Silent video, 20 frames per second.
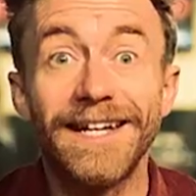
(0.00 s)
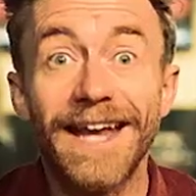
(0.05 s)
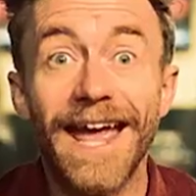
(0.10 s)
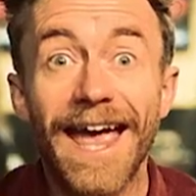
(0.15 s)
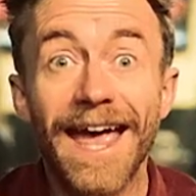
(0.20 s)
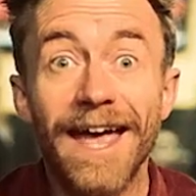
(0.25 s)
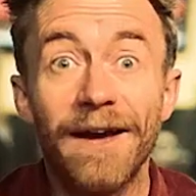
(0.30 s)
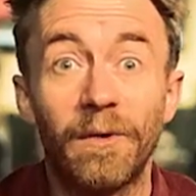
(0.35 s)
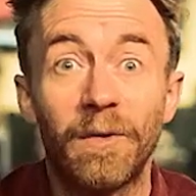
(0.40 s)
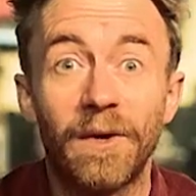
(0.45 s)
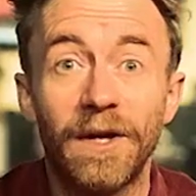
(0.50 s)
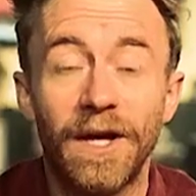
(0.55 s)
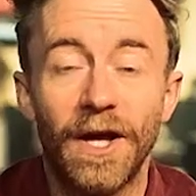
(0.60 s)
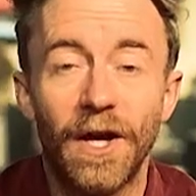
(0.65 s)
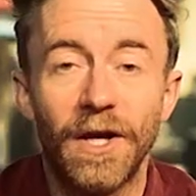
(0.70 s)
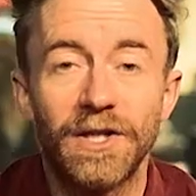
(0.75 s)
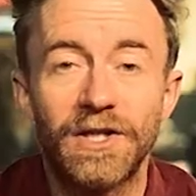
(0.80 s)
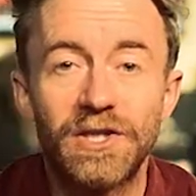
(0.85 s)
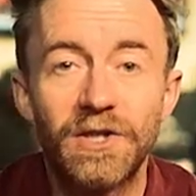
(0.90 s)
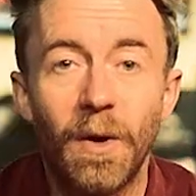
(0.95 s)
Now,
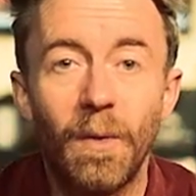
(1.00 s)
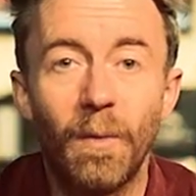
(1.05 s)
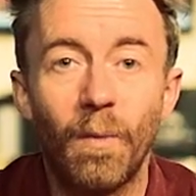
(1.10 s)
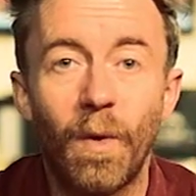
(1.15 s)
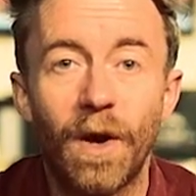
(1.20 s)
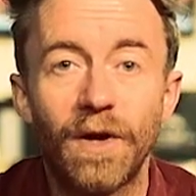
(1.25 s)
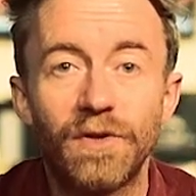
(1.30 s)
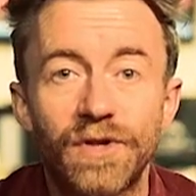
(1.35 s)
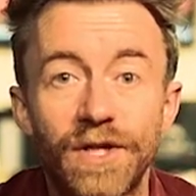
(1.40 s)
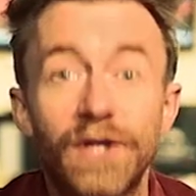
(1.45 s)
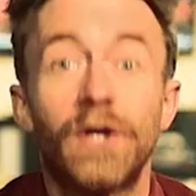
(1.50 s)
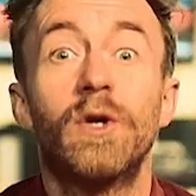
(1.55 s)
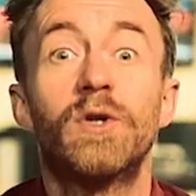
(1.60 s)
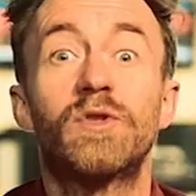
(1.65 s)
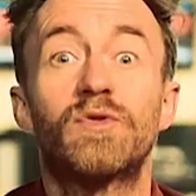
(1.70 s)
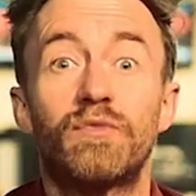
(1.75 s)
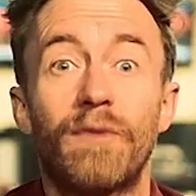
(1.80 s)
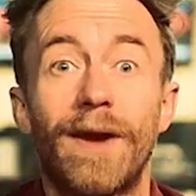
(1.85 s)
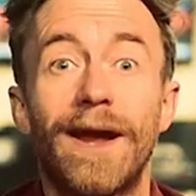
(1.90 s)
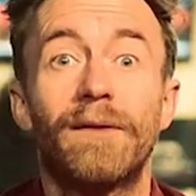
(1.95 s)
stop wondering
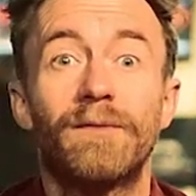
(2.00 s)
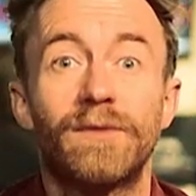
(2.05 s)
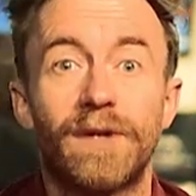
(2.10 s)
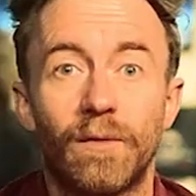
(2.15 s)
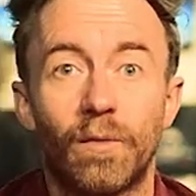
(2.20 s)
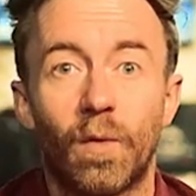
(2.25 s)
whose round